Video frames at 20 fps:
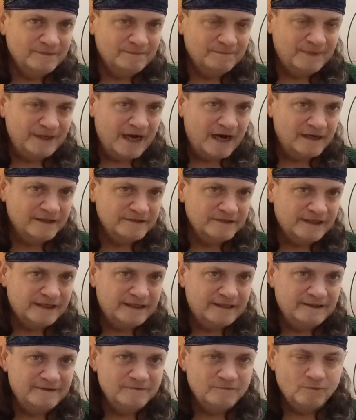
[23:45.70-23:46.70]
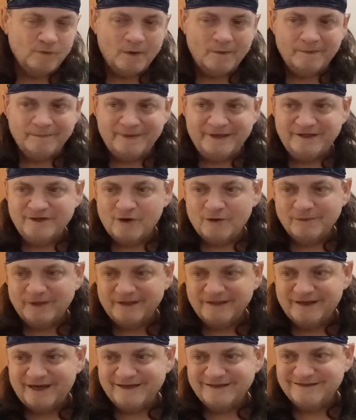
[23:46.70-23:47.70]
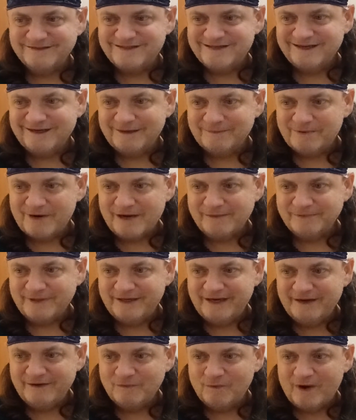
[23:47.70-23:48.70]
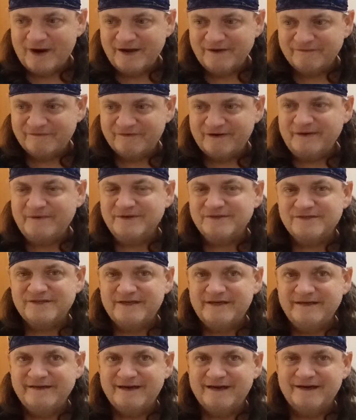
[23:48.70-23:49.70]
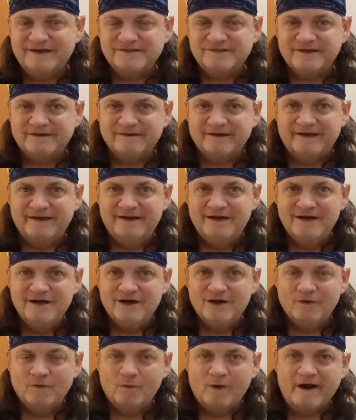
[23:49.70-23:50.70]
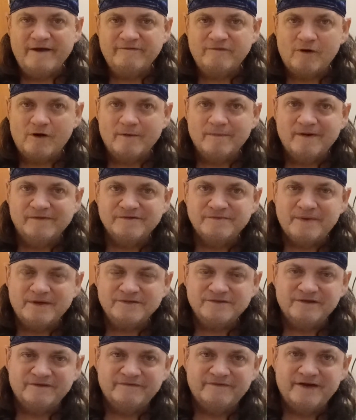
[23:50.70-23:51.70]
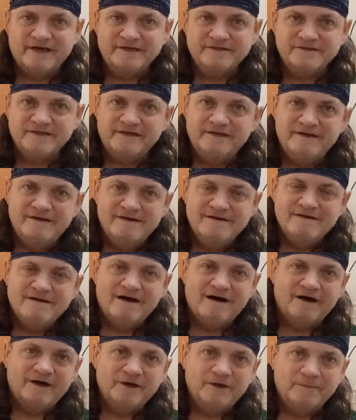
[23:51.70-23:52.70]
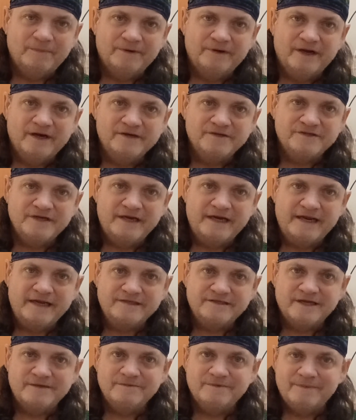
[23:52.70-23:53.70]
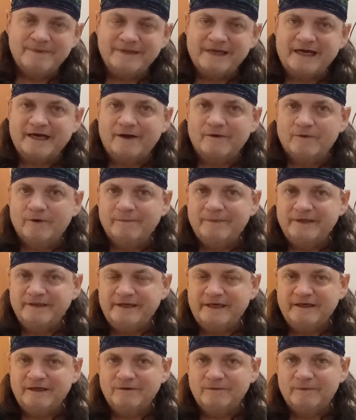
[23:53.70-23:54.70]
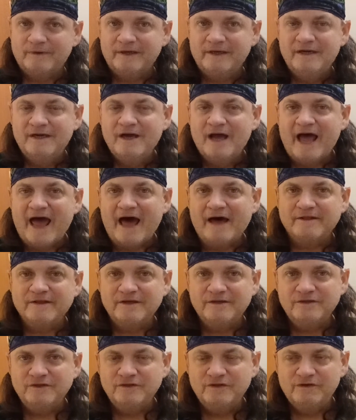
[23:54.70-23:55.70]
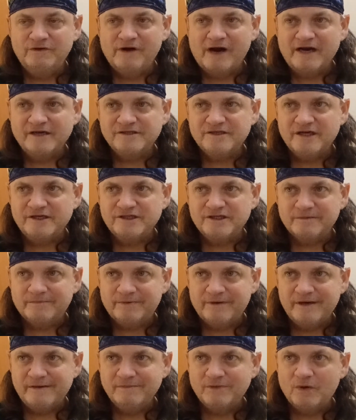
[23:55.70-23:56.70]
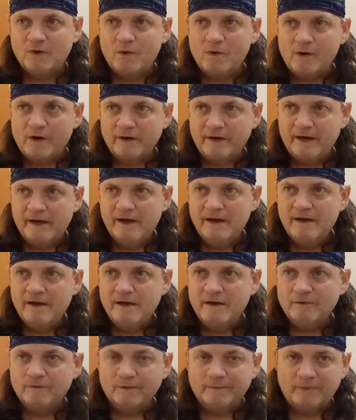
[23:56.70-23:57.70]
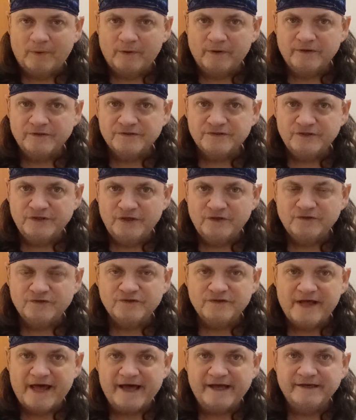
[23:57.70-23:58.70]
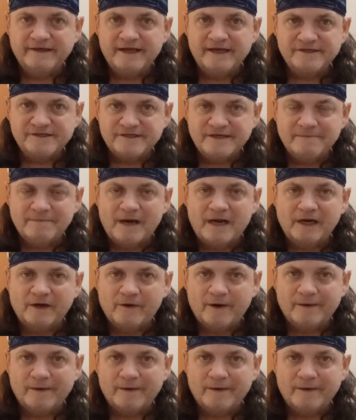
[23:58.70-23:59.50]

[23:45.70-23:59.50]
beyond what would be normally like teleprompting in way of frequency and not necessarily waveform of special effects and audio production. And it seems to be like a real big deal, but how the United States Supreme Court reporters use that symbolic